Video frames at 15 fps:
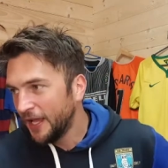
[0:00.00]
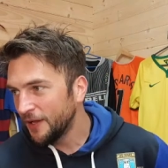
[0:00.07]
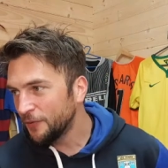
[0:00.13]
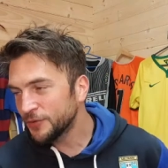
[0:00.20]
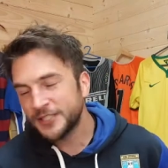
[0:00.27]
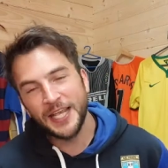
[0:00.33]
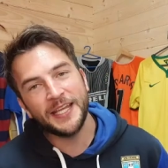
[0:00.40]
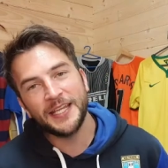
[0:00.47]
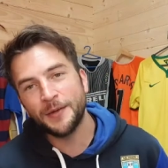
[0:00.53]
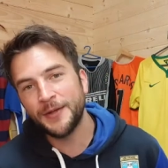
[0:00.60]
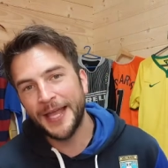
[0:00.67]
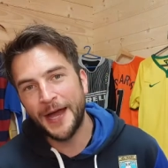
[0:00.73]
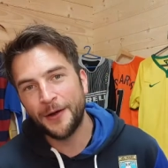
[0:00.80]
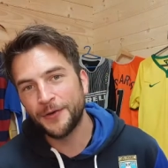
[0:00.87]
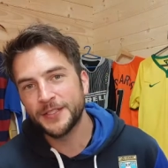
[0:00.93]
was taking me
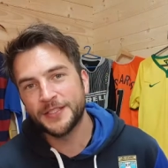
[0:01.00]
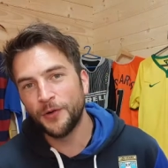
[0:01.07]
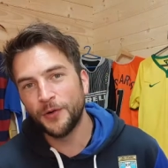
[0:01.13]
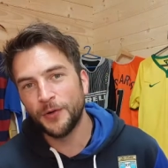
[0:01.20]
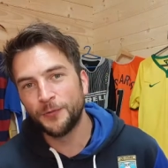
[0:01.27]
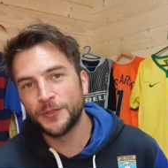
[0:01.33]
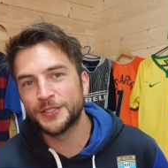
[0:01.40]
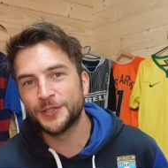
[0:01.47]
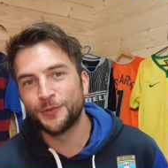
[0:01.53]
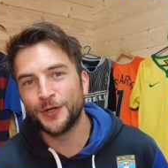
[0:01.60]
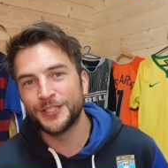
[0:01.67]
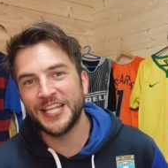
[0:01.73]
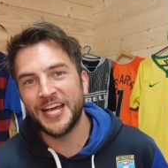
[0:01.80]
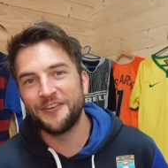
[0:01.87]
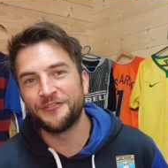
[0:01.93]
hours. No one wants to
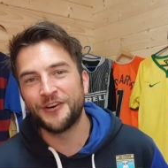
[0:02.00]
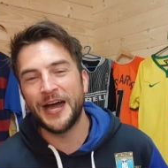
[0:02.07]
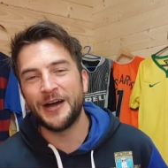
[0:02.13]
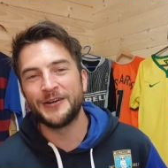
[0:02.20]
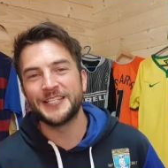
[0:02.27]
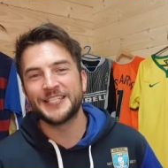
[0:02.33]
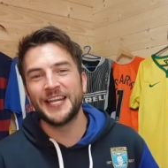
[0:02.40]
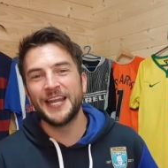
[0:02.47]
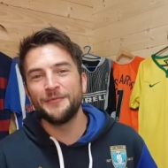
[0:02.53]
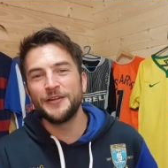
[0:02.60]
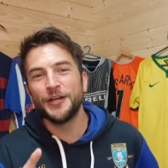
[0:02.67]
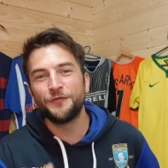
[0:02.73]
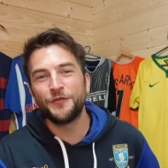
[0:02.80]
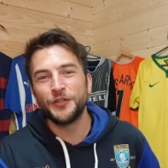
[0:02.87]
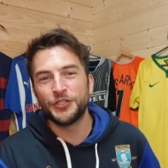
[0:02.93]
watch that for hours. So let me know
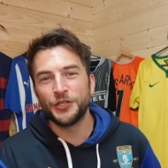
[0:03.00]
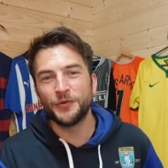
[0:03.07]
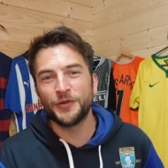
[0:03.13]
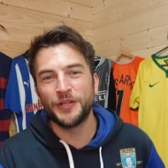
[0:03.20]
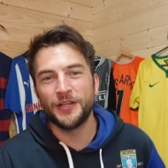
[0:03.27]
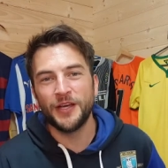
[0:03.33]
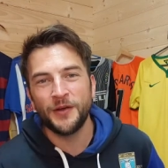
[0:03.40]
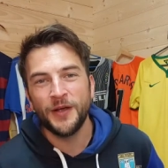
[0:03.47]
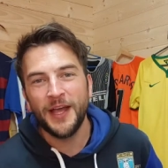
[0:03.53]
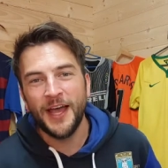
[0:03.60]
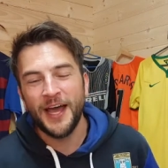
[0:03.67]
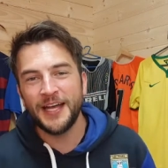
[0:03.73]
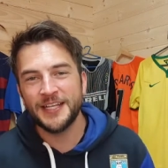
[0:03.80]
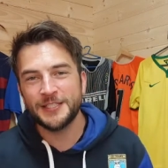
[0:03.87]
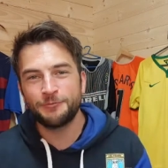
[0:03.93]
if you do want to know
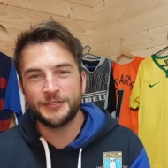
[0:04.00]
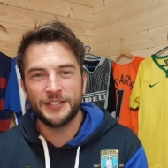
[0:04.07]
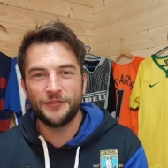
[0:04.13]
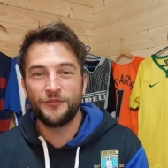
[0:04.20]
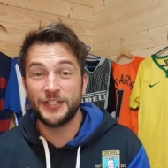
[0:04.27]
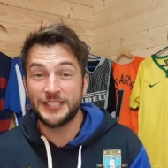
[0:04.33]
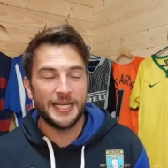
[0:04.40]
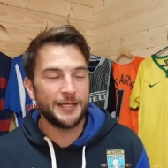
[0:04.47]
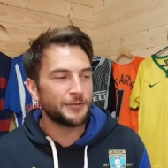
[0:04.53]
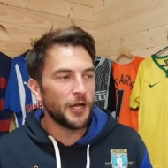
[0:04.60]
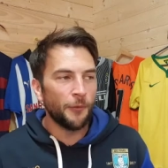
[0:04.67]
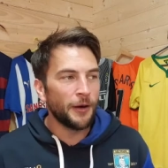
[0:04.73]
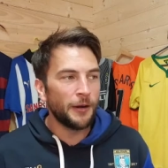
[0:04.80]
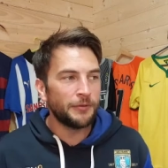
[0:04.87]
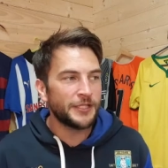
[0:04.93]
specific teams. I'll
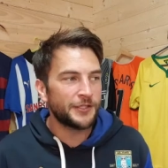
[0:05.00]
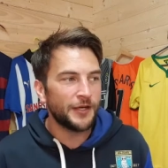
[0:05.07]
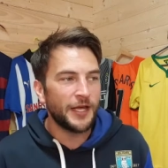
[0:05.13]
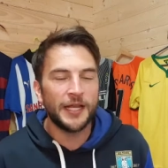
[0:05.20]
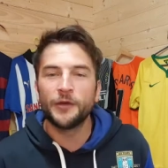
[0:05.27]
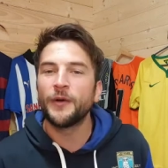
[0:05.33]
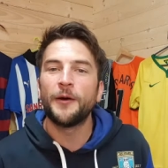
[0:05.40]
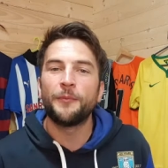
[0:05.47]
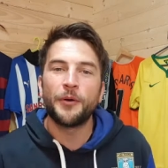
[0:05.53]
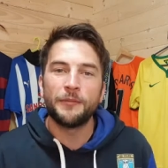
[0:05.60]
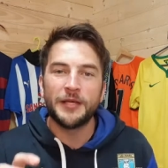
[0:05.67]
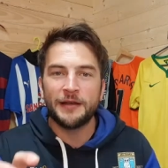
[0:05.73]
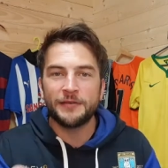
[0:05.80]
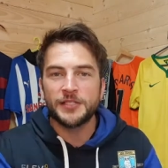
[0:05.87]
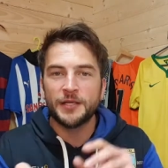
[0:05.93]
probably do it anyway. I'll probably
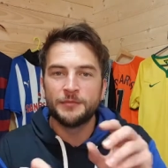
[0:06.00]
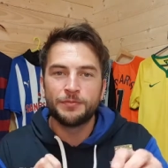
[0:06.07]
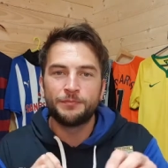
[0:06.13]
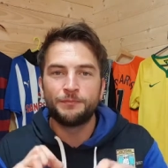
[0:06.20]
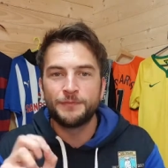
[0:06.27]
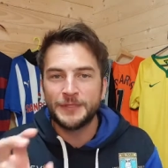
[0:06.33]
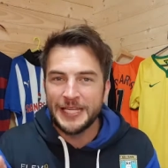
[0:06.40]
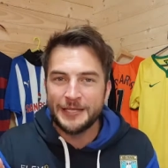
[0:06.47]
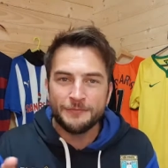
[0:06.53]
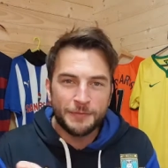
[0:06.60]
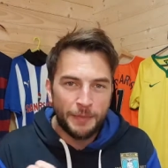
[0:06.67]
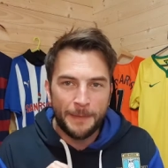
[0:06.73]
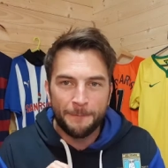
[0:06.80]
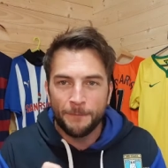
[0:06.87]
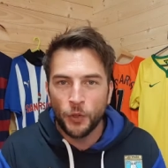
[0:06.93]
have some teams
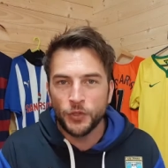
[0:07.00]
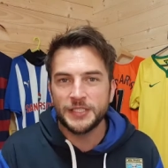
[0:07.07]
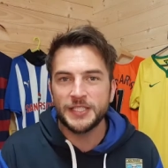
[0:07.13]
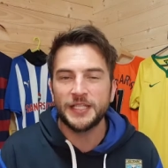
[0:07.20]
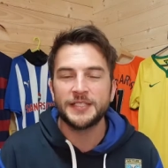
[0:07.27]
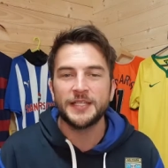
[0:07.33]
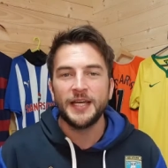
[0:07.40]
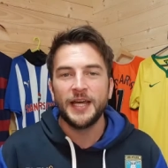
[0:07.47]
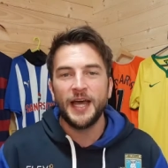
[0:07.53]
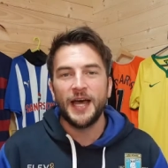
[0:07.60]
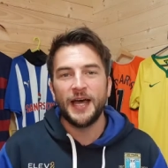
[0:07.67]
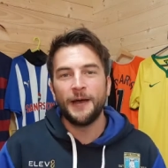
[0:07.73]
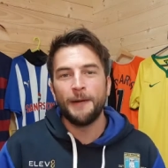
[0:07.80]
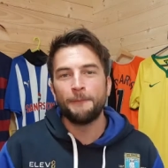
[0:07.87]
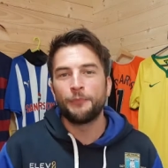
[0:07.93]
pinpointed
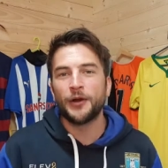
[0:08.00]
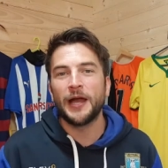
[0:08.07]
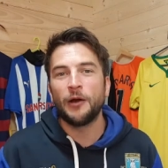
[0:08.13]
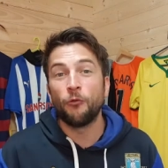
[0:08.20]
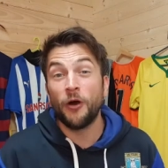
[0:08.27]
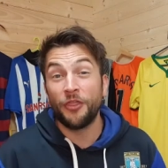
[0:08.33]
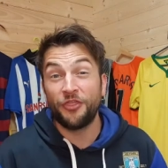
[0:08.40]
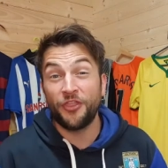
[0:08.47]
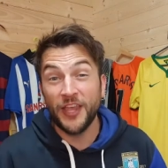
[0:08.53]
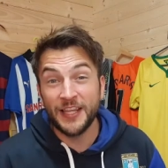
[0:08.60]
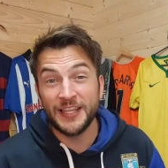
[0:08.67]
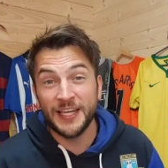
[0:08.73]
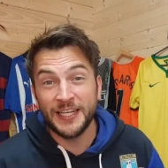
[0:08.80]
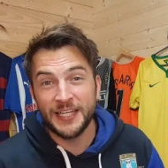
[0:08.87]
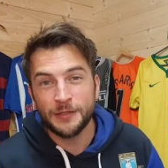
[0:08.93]
and bring out what I think
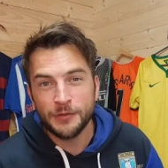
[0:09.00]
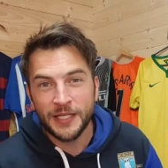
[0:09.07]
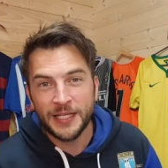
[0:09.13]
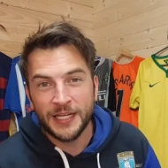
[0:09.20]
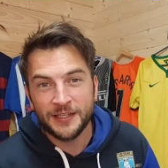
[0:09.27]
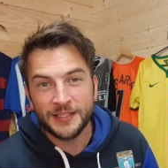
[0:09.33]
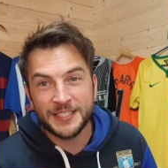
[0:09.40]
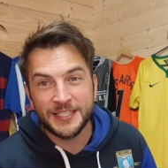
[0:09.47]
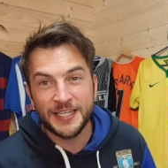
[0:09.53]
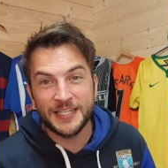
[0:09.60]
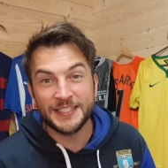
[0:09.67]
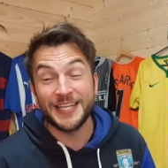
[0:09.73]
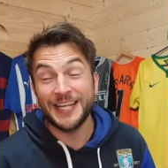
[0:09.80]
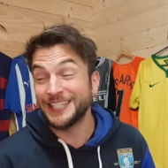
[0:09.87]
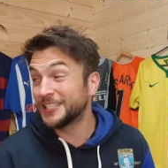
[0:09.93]
they need by the end of the
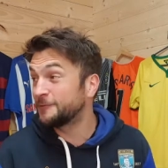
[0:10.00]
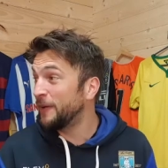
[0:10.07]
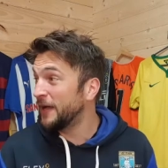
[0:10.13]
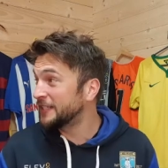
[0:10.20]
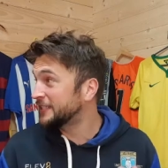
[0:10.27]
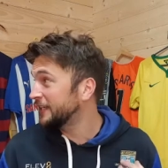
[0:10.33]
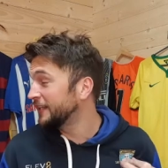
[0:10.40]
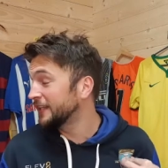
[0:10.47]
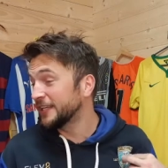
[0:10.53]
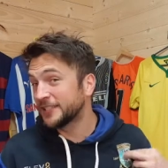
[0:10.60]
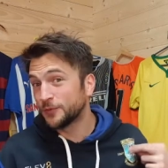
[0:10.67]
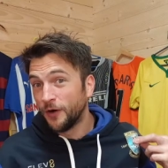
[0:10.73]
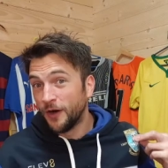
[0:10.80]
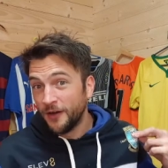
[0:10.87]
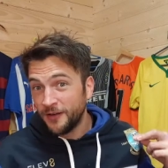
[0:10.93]
season, especially this
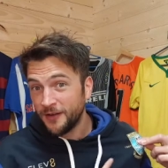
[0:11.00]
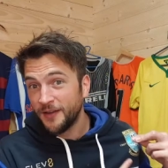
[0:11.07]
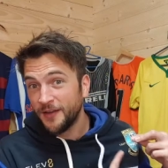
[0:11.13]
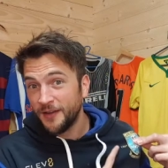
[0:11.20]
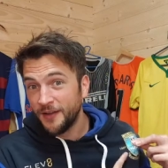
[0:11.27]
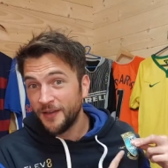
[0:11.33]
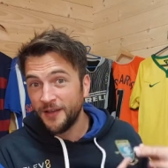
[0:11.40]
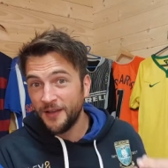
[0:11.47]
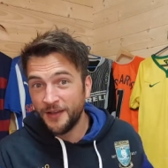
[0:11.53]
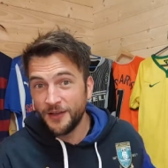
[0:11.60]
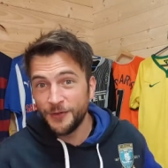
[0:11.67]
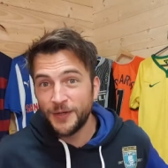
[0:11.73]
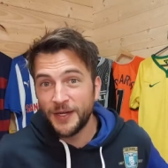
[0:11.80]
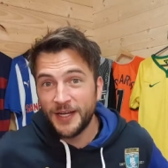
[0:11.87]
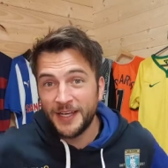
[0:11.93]
one, who